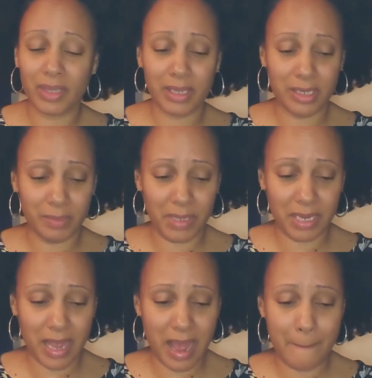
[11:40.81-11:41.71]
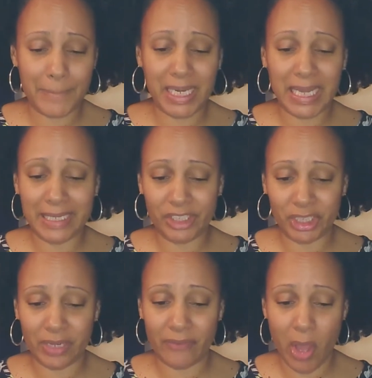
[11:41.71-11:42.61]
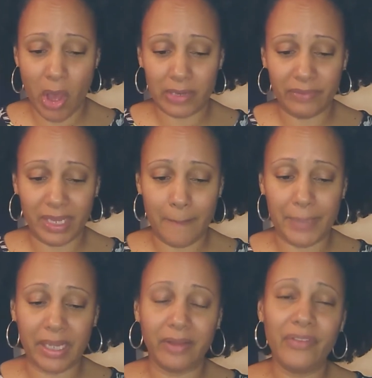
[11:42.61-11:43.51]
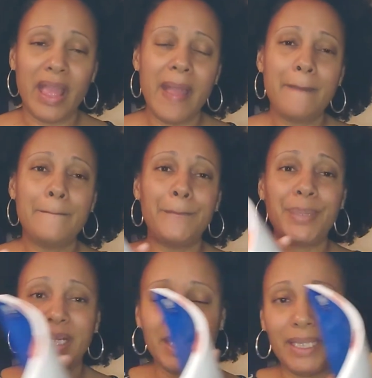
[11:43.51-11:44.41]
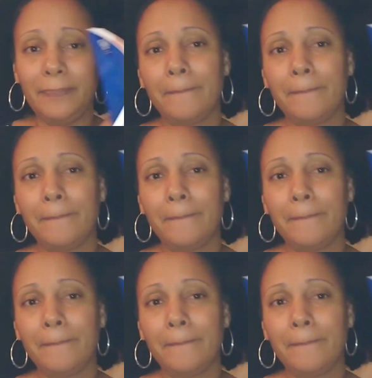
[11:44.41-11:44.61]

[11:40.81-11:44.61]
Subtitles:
Could be a compilation of all of the above. But